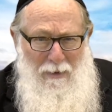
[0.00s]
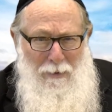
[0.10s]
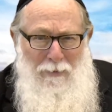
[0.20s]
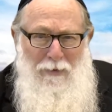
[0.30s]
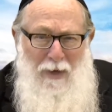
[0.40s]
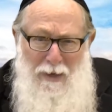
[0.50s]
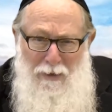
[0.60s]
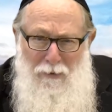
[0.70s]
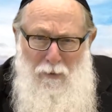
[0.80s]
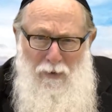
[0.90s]
You have this kind of
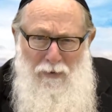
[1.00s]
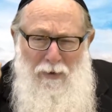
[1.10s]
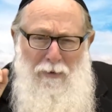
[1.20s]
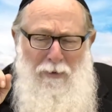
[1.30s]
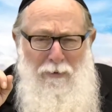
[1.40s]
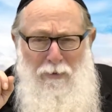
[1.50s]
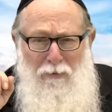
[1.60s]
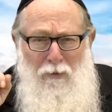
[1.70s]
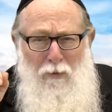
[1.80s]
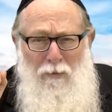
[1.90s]
contrition in your
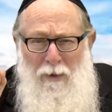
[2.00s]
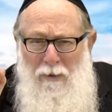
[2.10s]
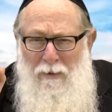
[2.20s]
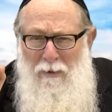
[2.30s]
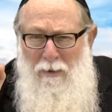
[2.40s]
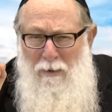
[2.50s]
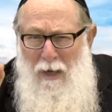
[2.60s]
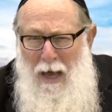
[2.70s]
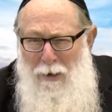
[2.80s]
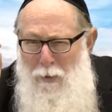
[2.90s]
teshuvah,
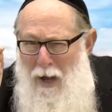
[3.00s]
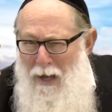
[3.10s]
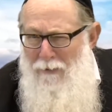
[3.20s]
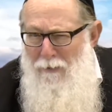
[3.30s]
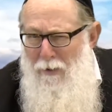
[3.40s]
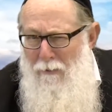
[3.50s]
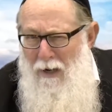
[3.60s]
and you ask for the